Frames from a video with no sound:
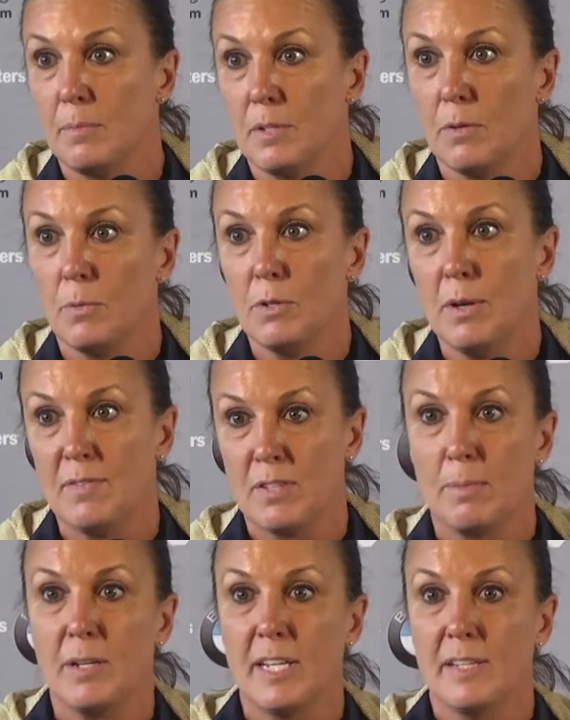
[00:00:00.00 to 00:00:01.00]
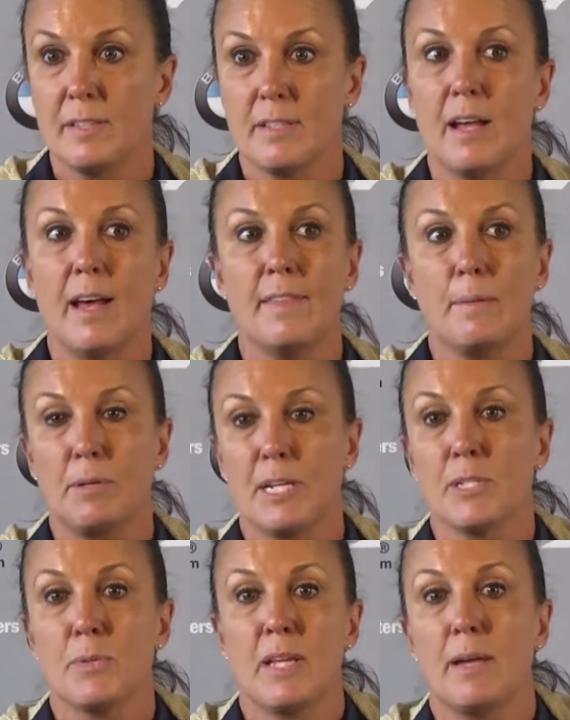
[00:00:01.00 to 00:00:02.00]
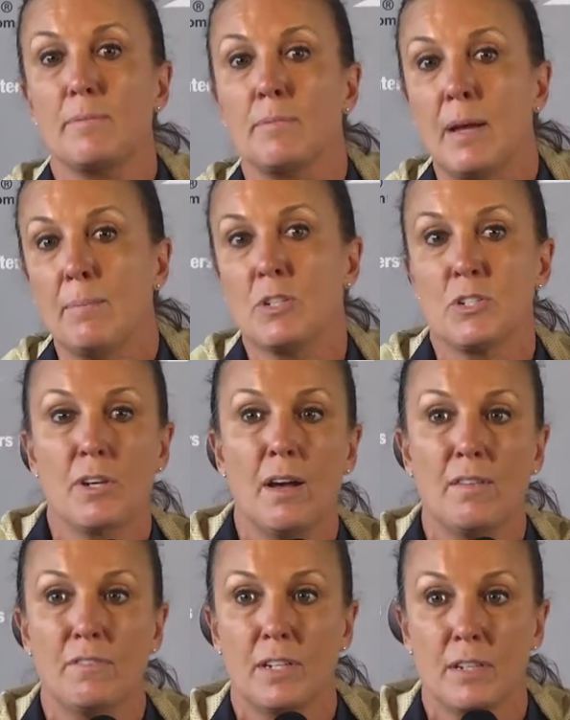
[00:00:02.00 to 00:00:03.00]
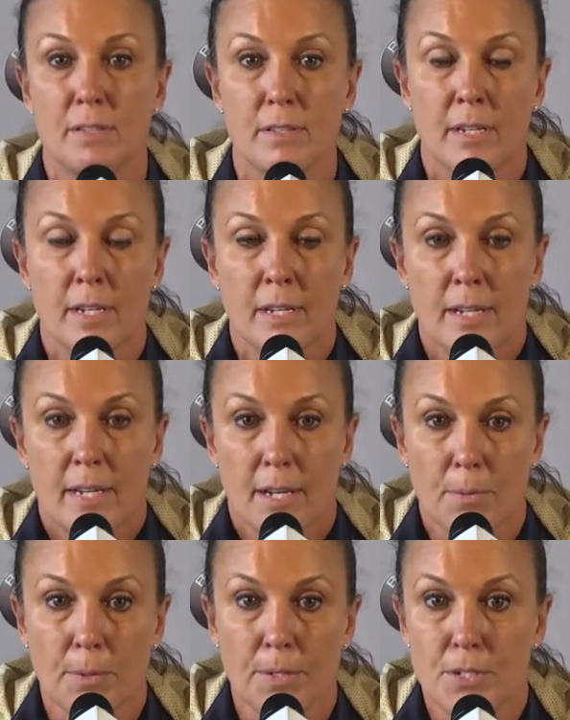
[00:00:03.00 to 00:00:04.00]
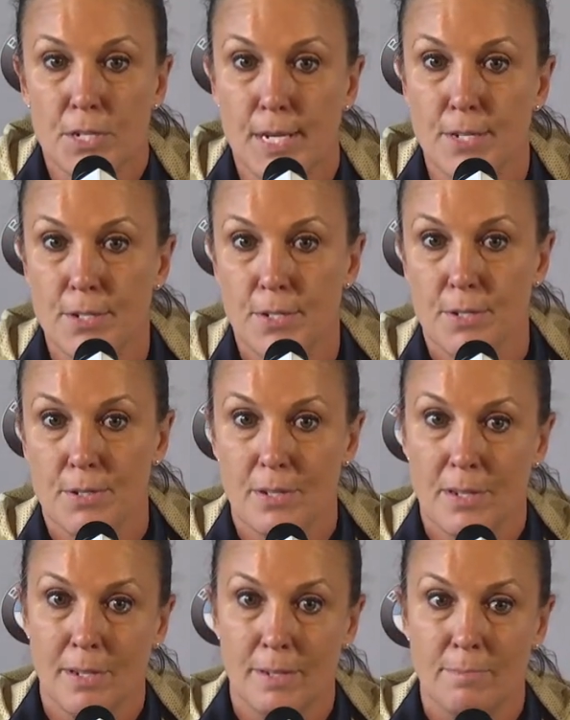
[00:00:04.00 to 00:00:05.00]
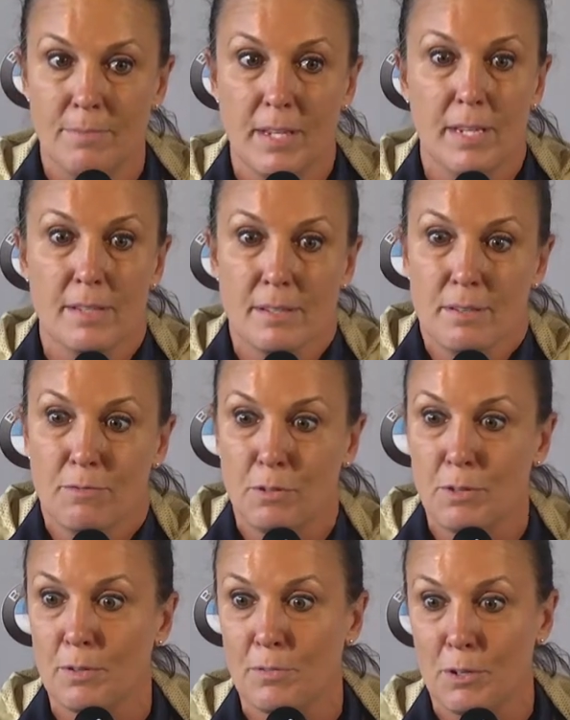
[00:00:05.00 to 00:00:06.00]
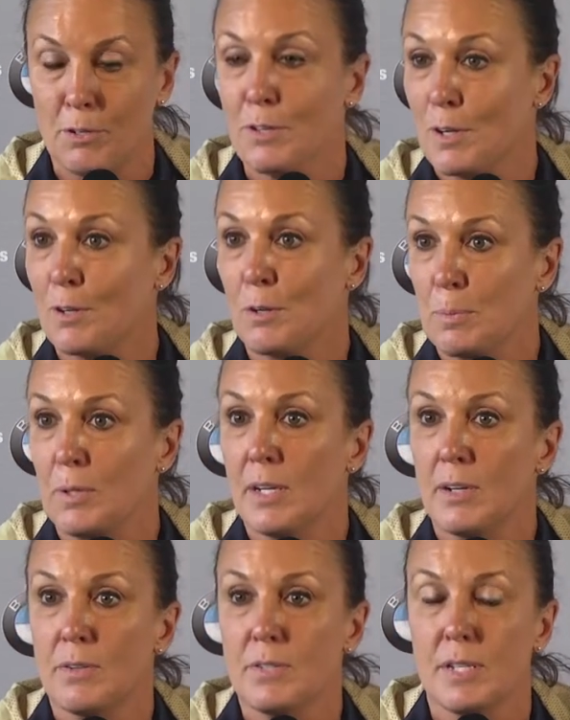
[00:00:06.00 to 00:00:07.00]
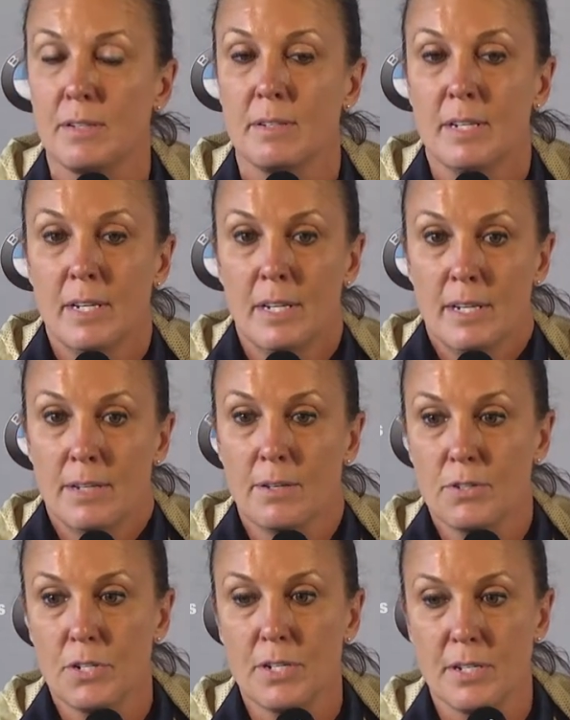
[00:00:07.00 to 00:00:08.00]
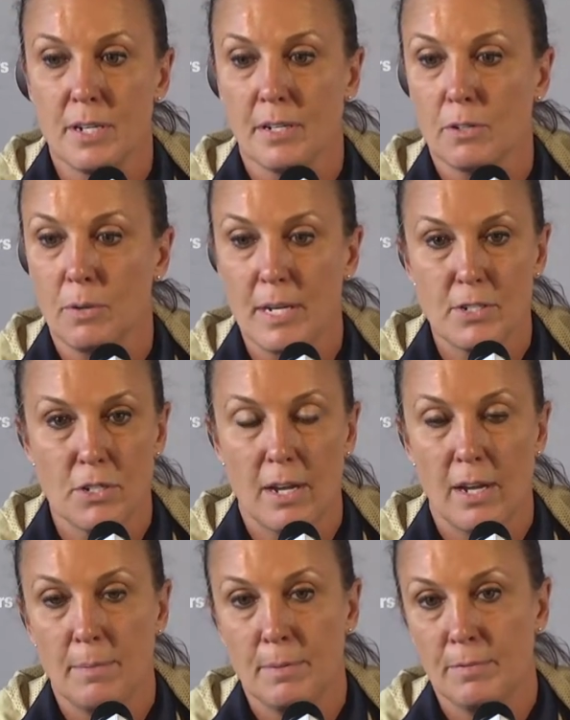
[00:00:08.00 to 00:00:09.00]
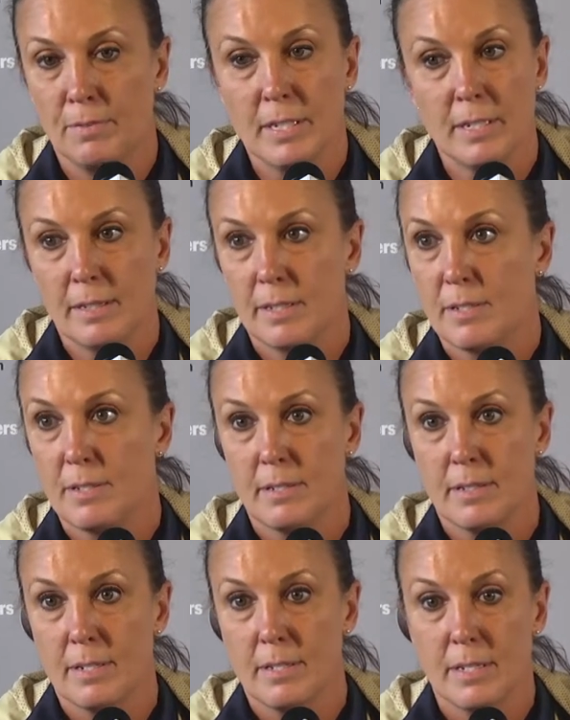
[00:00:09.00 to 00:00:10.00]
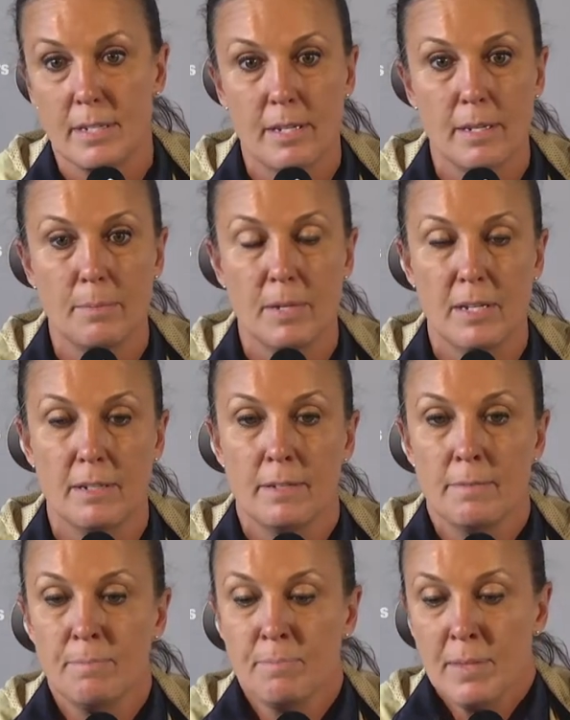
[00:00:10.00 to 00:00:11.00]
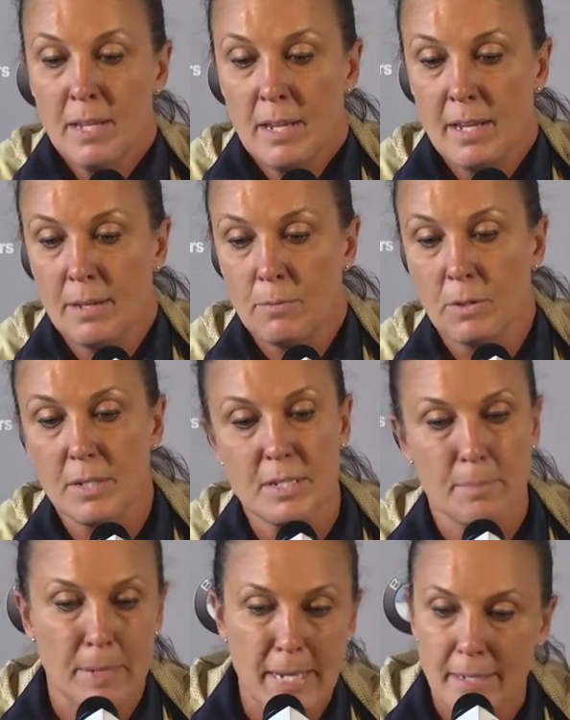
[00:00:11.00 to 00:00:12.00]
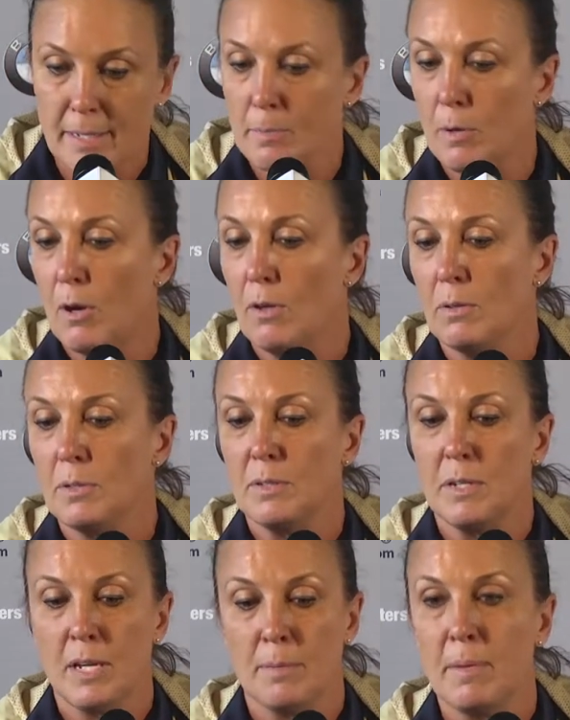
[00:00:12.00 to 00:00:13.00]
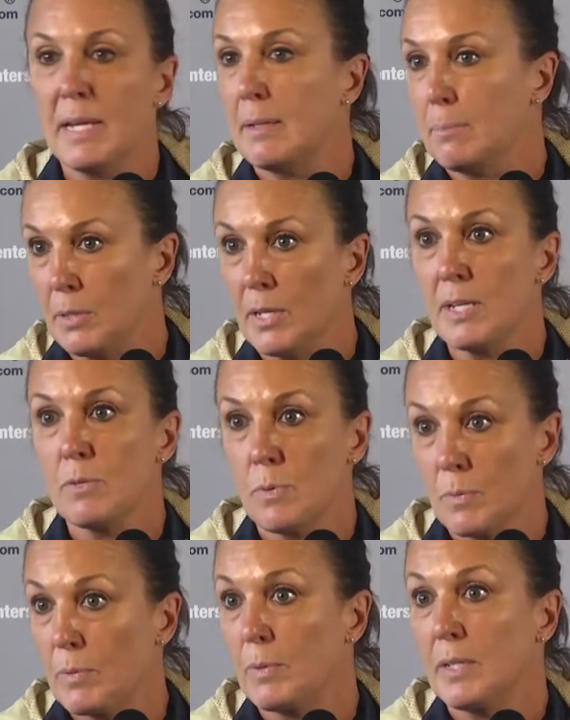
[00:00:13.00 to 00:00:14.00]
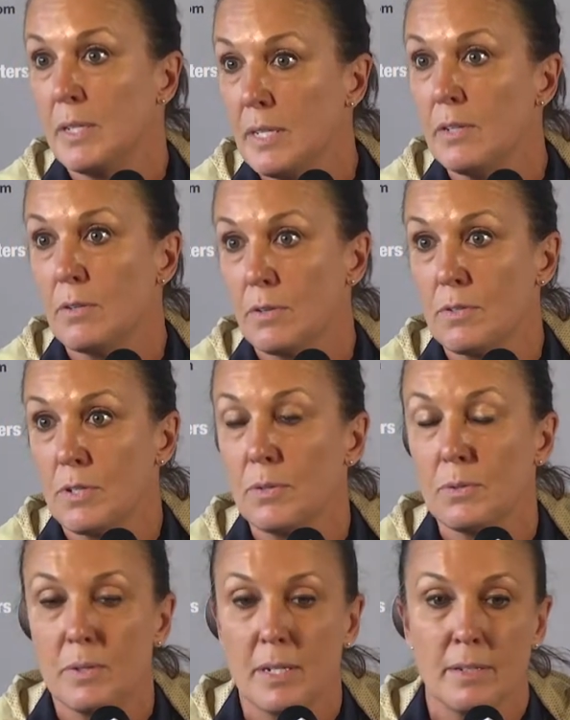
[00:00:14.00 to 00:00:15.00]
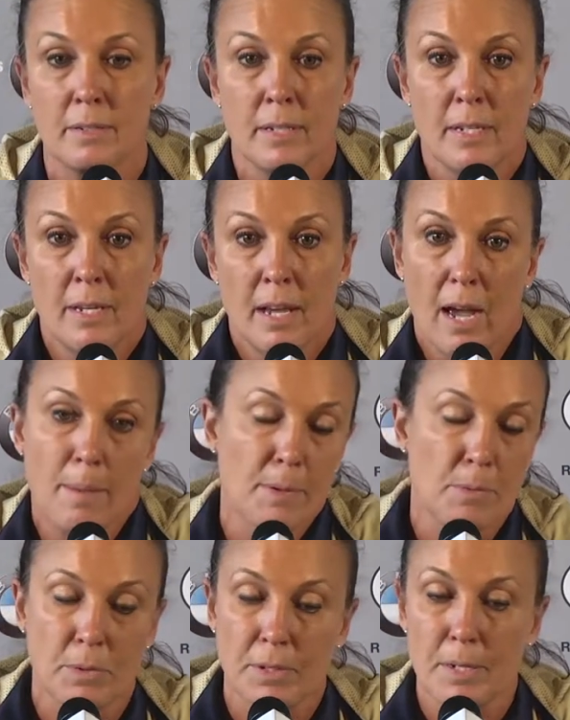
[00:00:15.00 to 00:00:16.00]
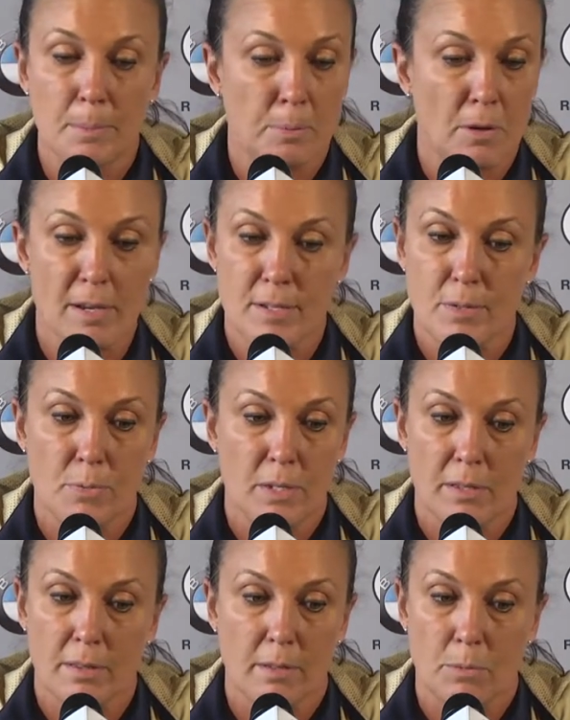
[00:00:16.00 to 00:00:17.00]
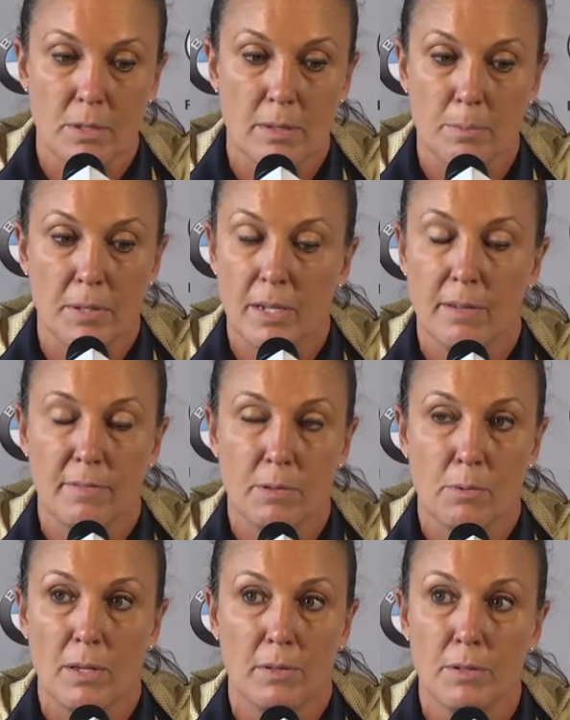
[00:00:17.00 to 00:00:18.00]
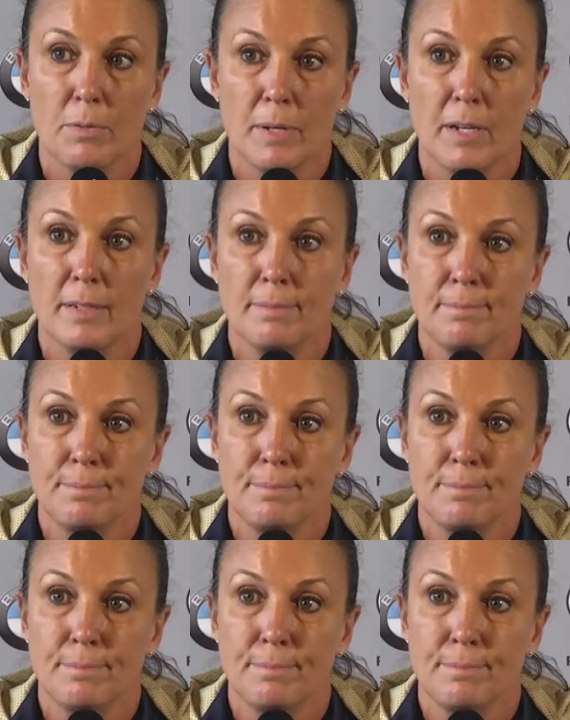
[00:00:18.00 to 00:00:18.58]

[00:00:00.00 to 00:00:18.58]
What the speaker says: You know, when you have somebody inside that plays with that much confidence, it really changes things for your younger players. And, you know, she's done a great job of leading this team and really demanding the ball and making plays when we really needed her to. And I've been really impressed with the play of Lorella Kubai.